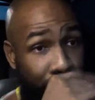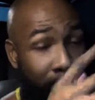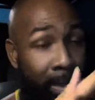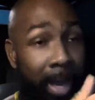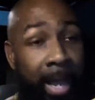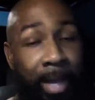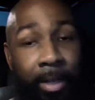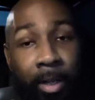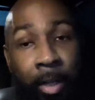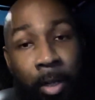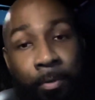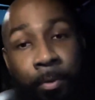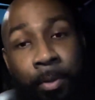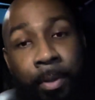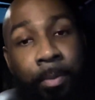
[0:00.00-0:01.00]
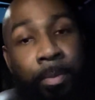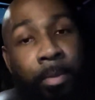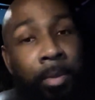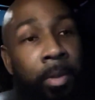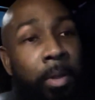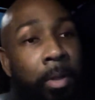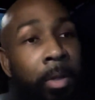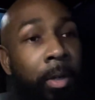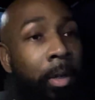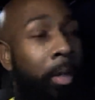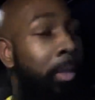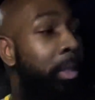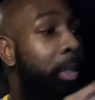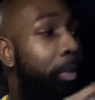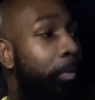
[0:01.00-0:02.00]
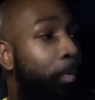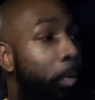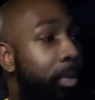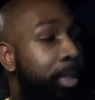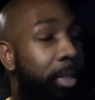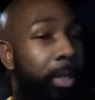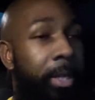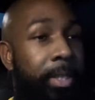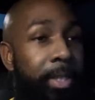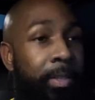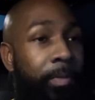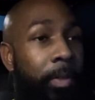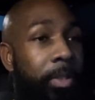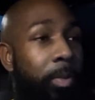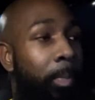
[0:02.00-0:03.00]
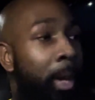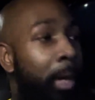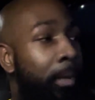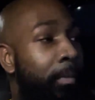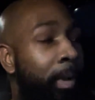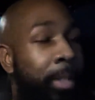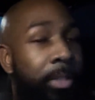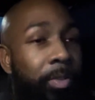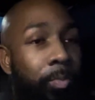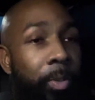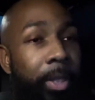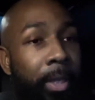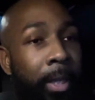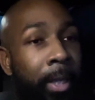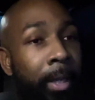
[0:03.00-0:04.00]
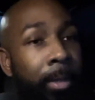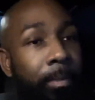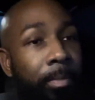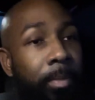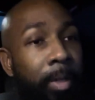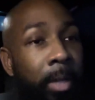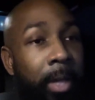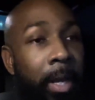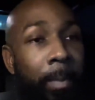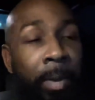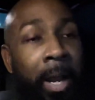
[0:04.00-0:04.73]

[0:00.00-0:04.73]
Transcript: I had to cover it. Looking forward to the Hitchens versus Zapata fight this weekend,